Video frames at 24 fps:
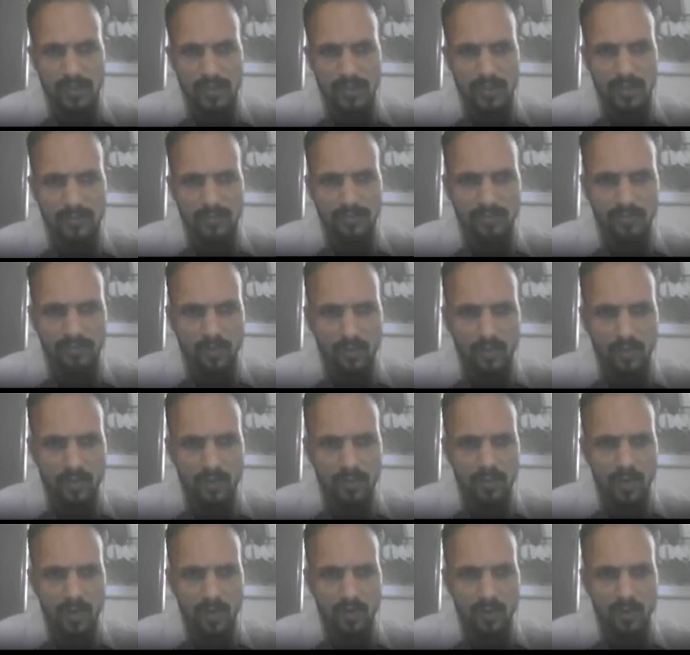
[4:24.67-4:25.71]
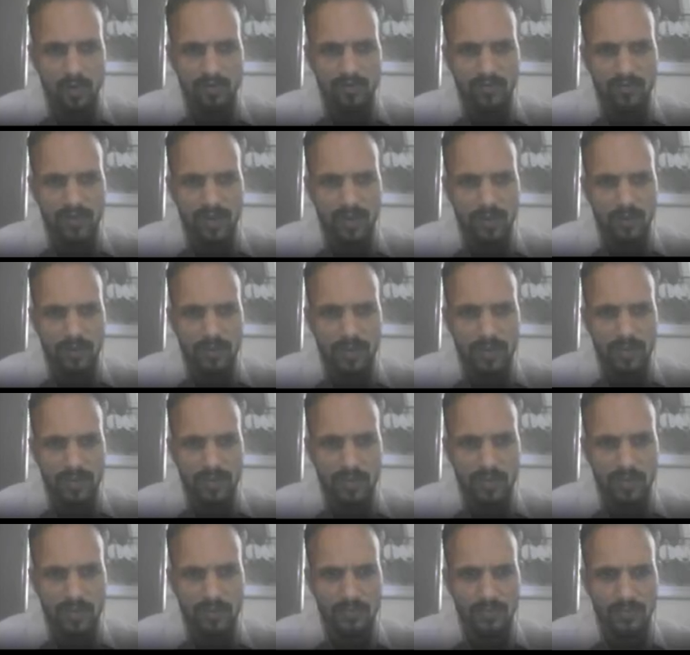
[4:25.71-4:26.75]
the fourth power of
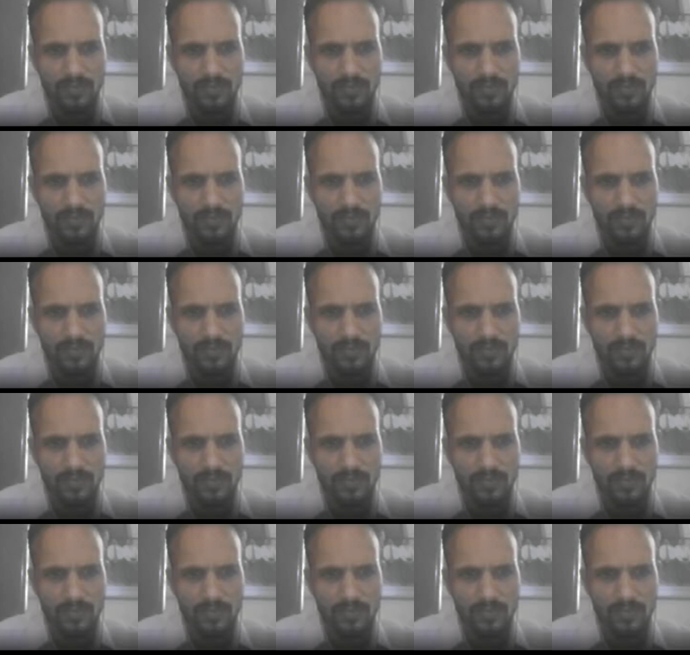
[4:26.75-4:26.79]
temperature.